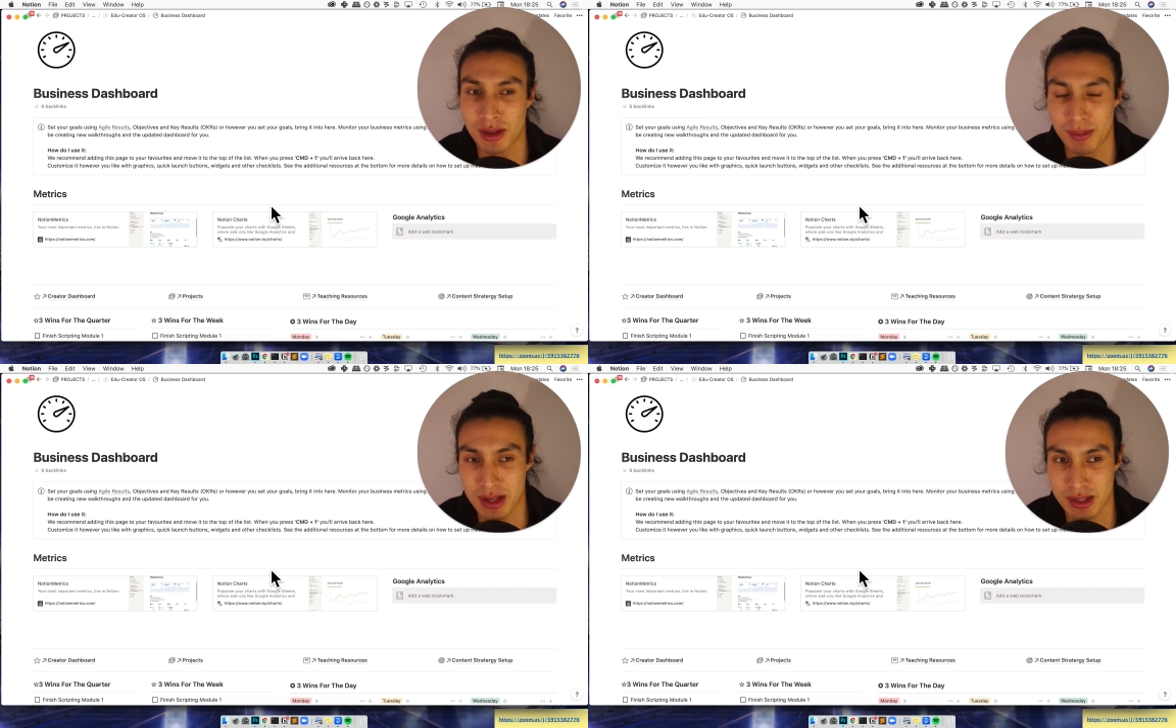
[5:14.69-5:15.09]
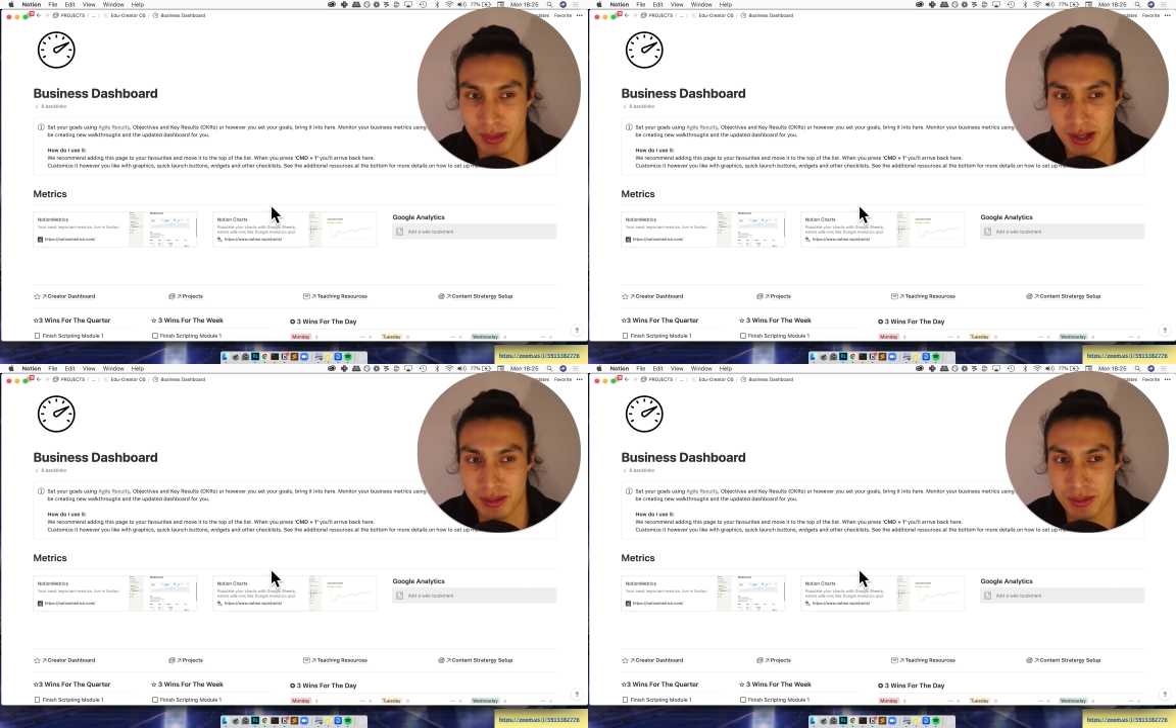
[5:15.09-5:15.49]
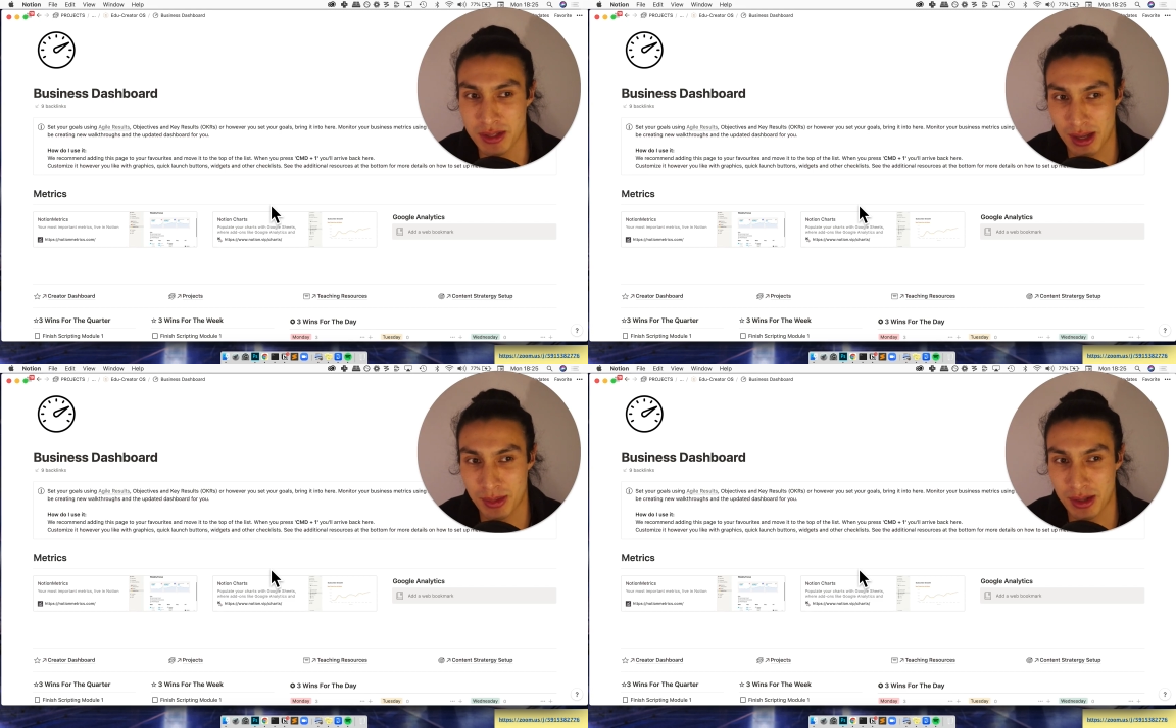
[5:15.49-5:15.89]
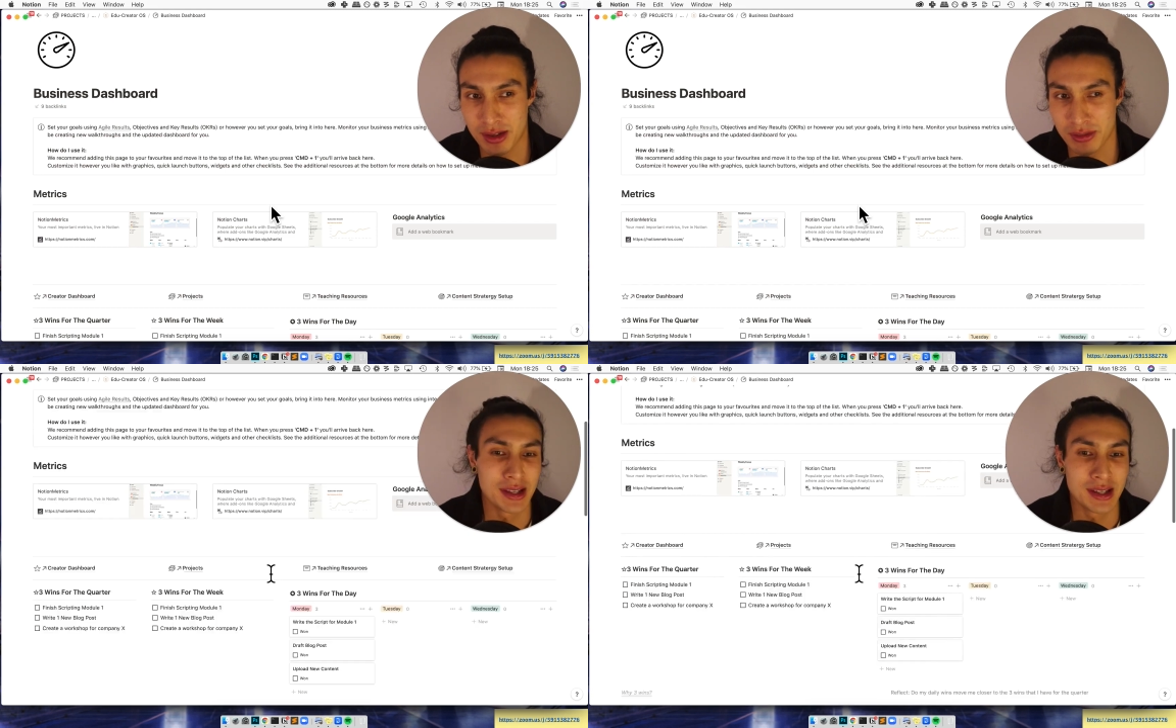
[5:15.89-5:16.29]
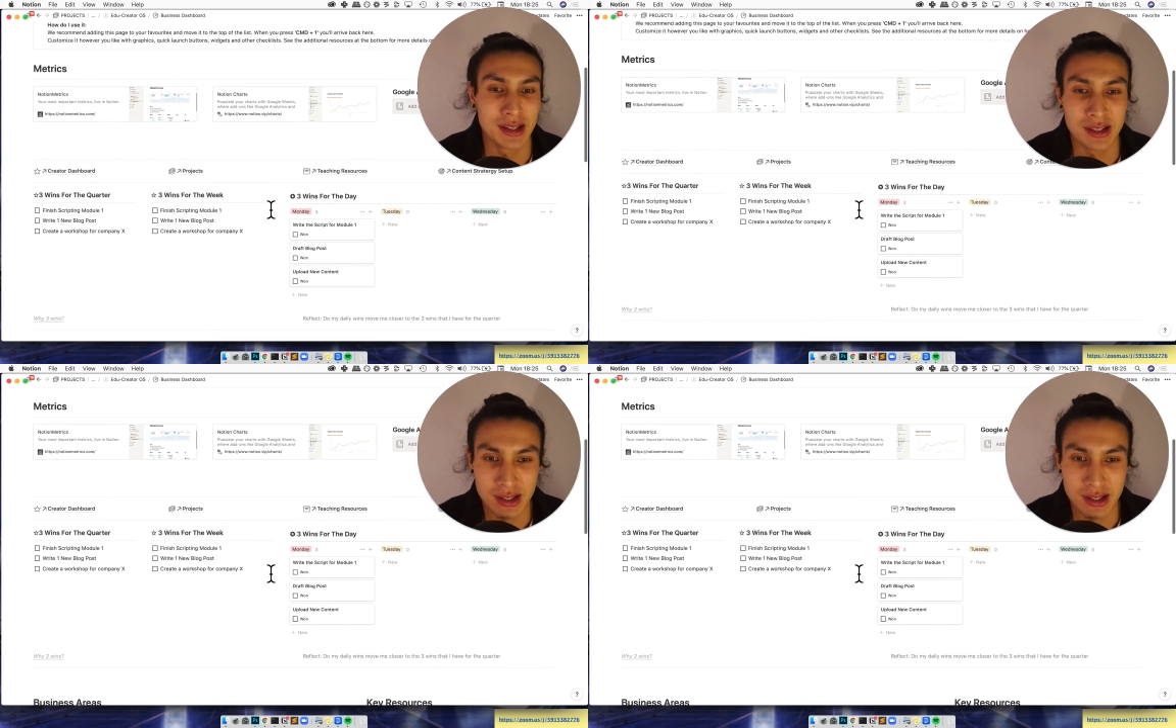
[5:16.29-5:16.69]
amazing place once the API is released.
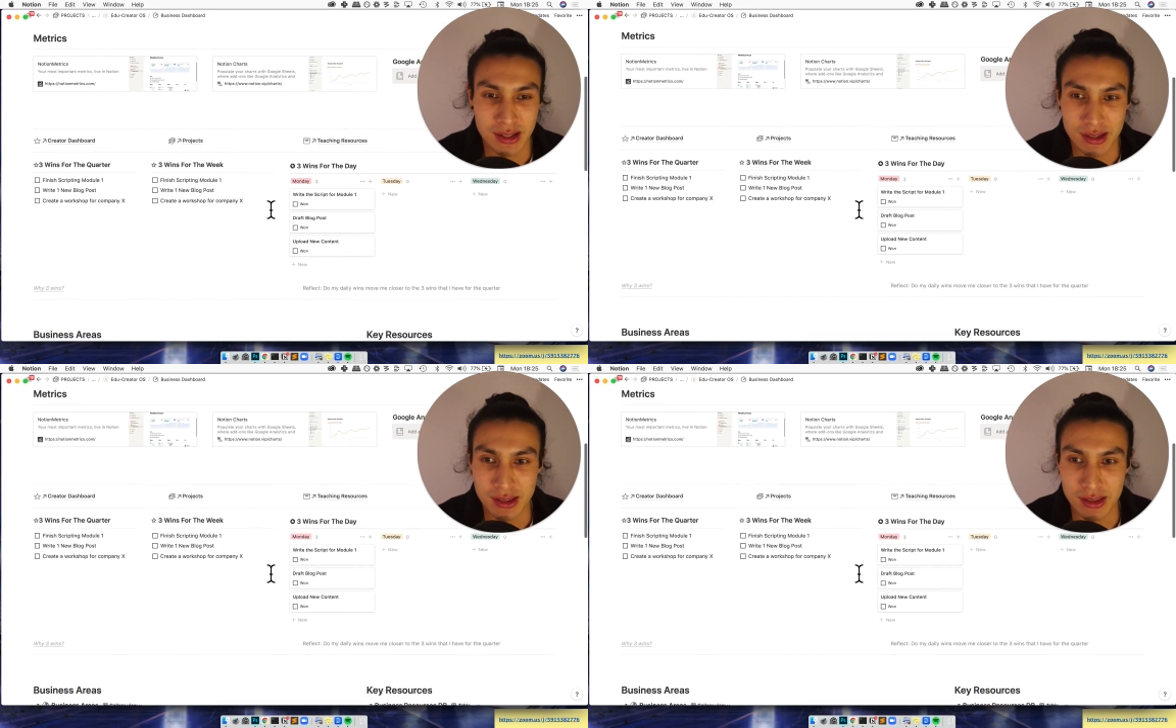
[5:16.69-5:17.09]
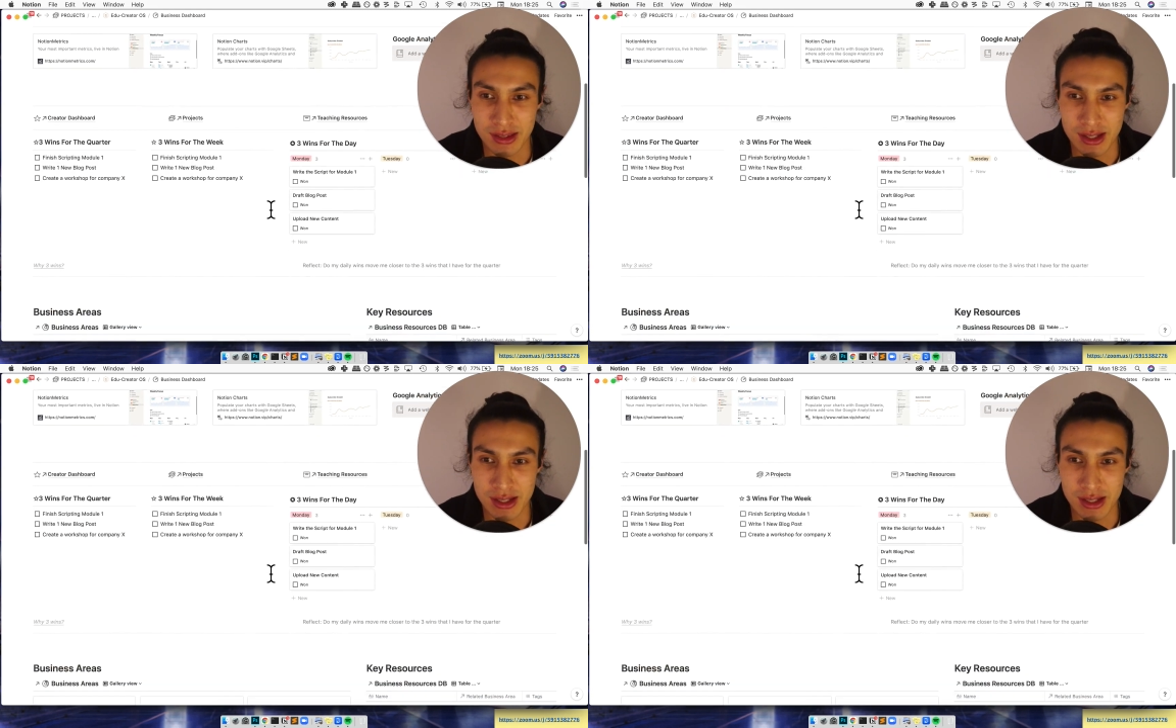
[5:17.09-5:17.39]
The